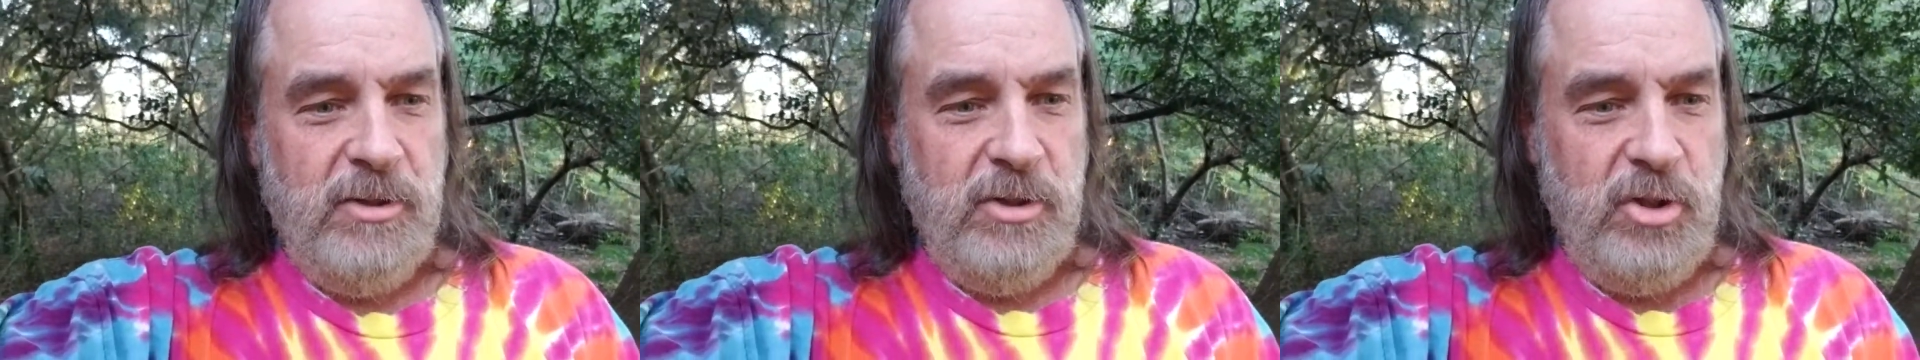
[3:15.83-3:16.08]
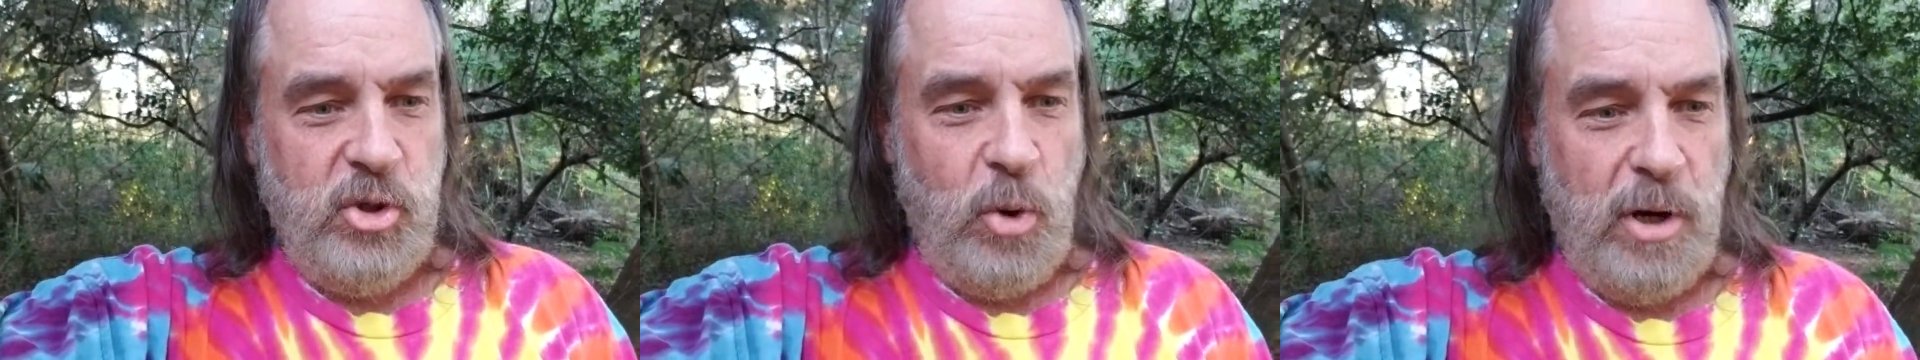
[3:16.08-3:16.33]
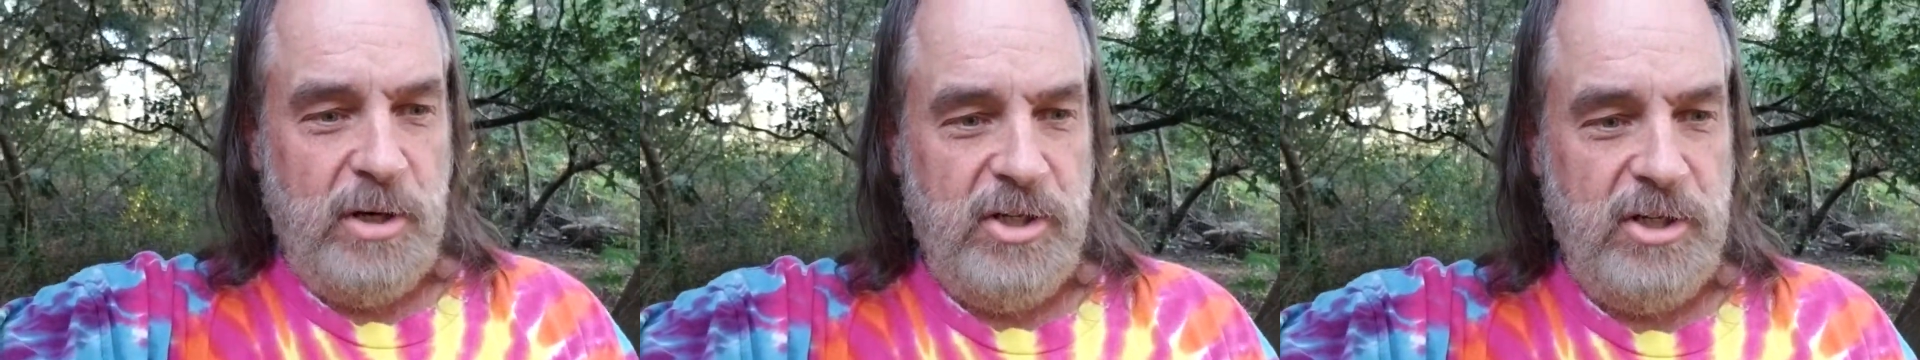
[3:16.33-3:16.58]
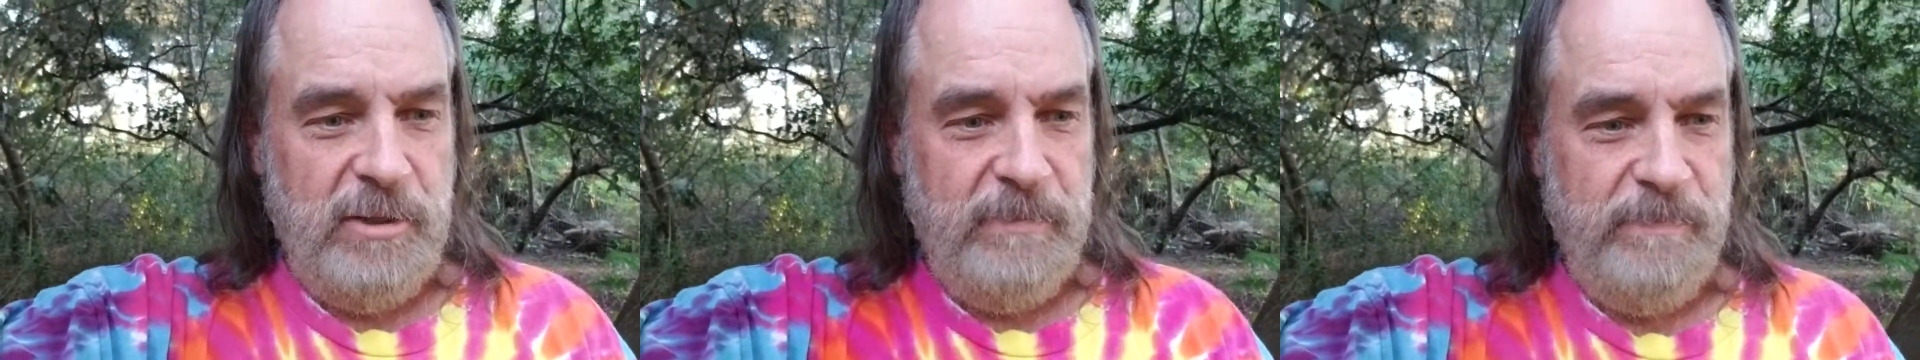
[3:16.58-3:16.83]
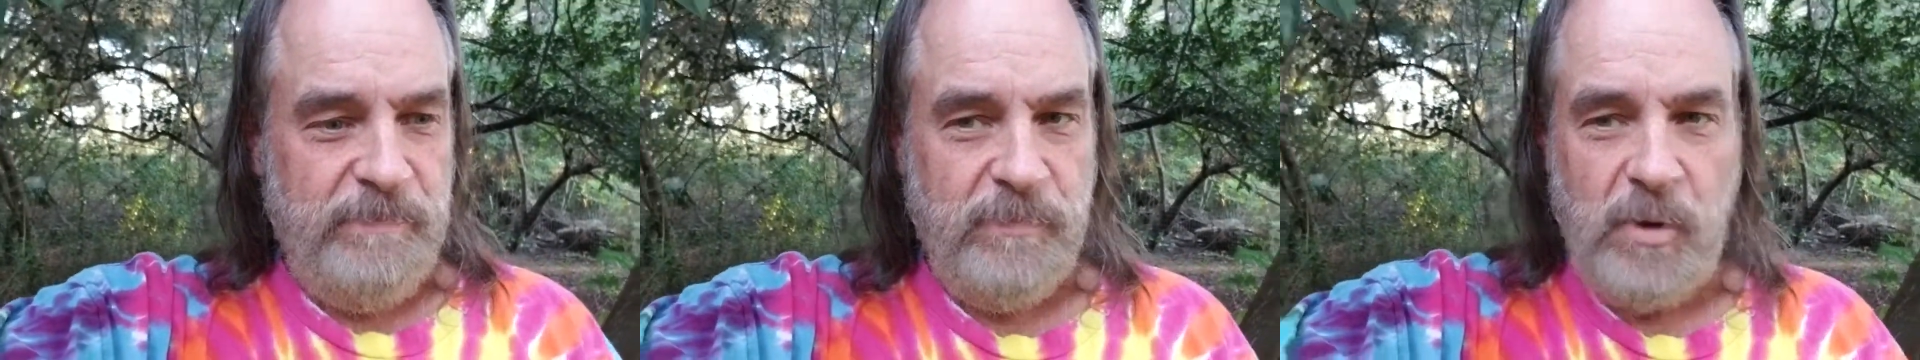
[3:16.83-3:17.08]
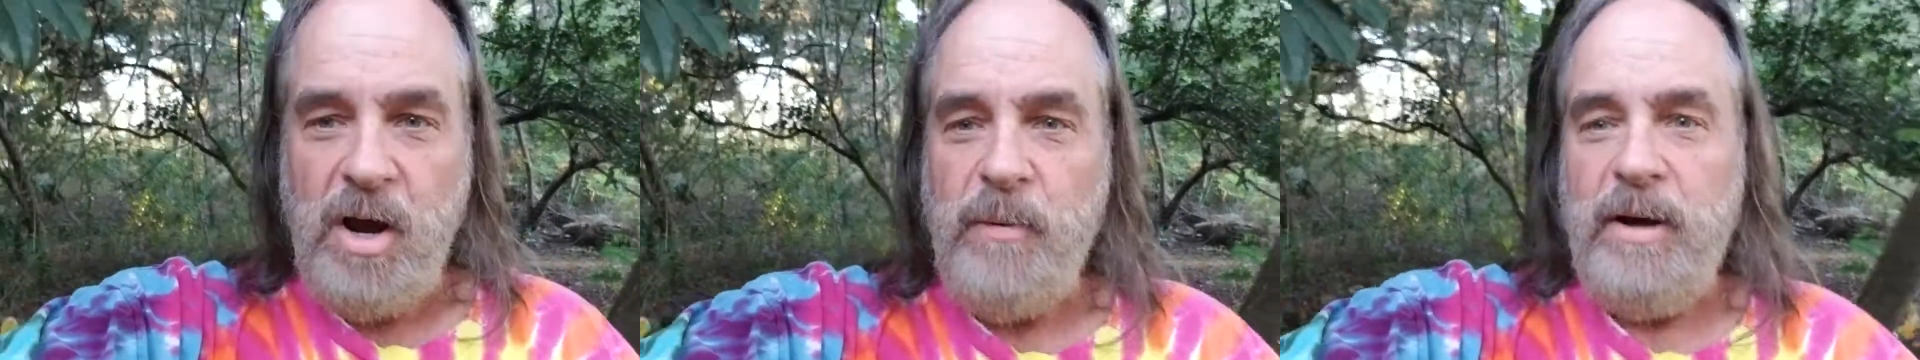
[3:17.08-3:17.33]
George.
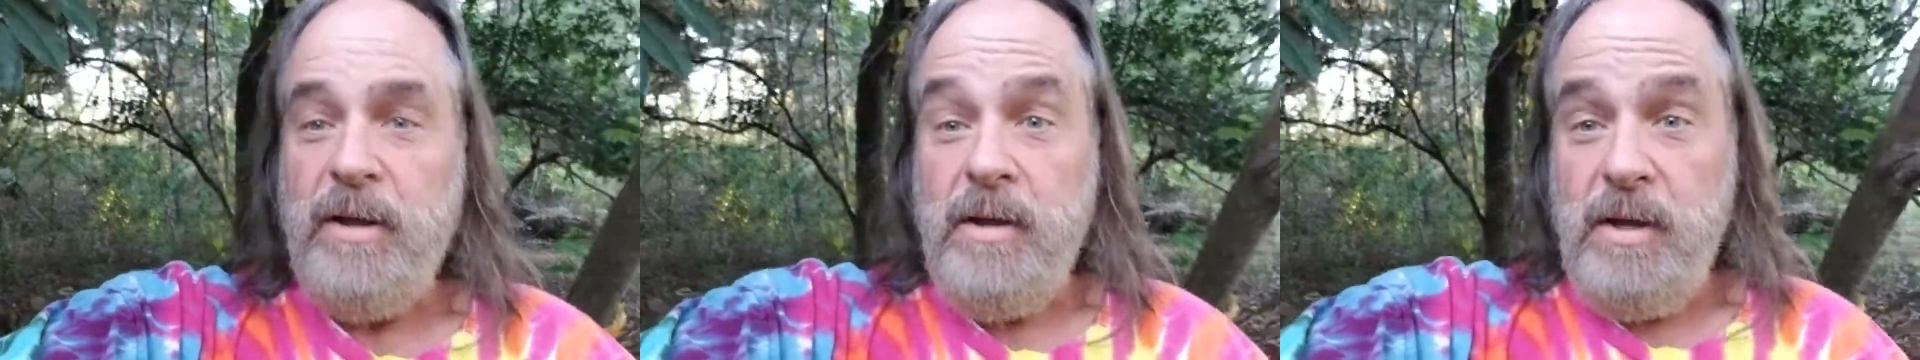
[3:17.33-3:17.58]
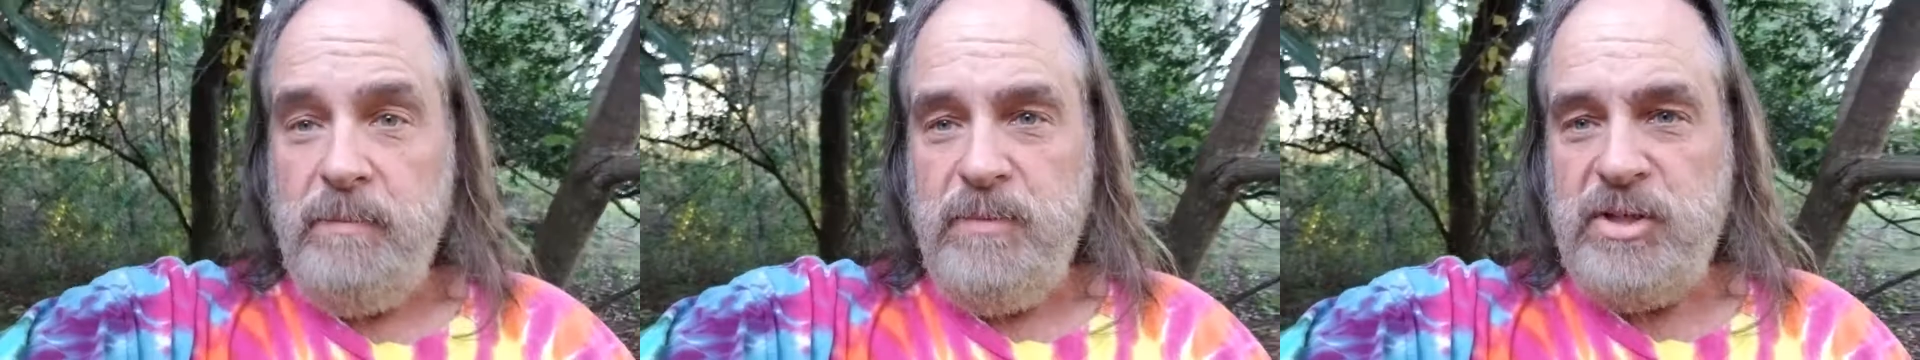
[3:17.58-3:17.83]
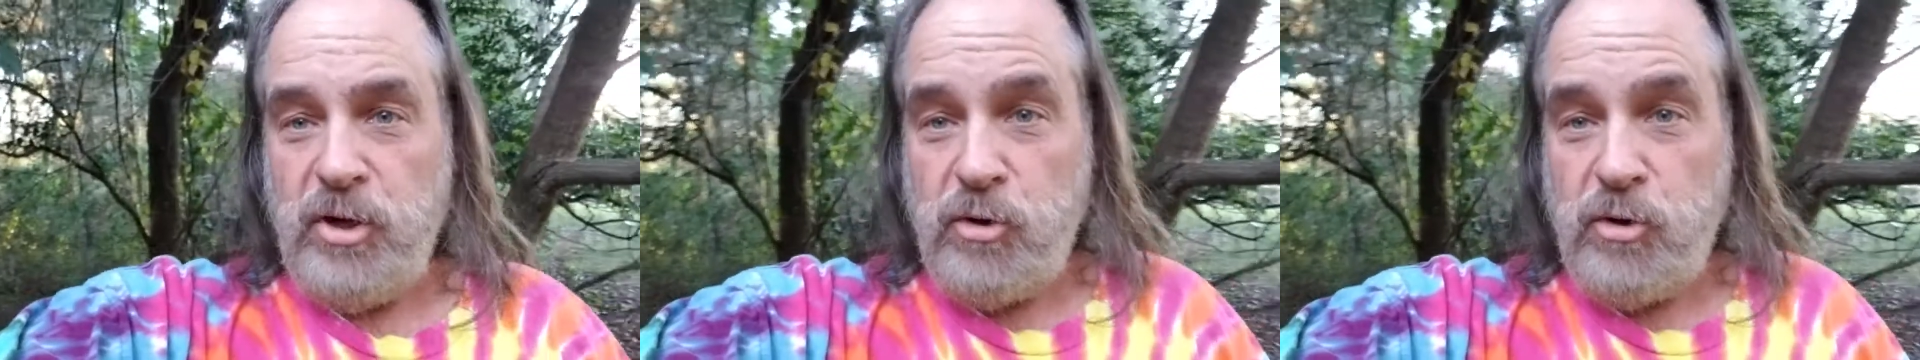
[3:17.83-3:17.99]
Oh, well, Mr.